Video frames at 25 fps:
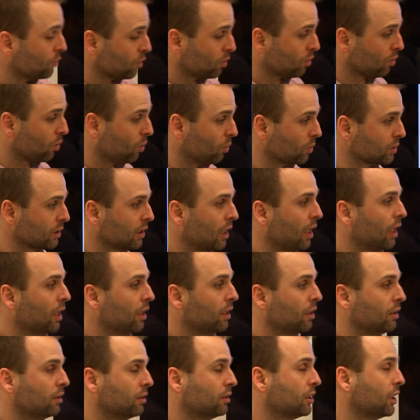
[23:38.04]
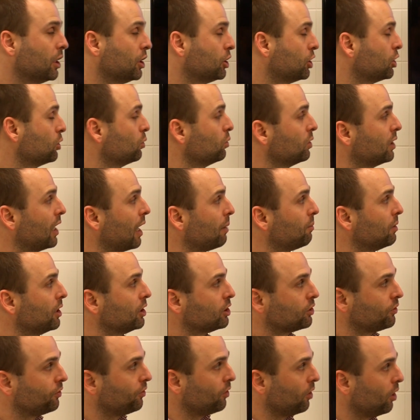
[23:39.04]
cause tissue
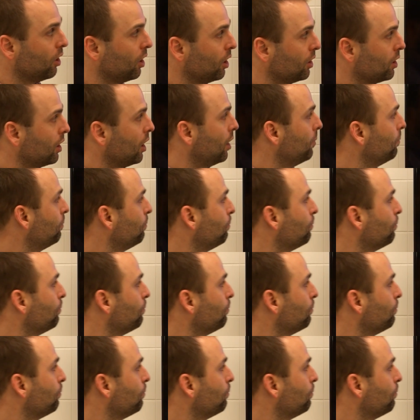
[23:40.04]
damage further.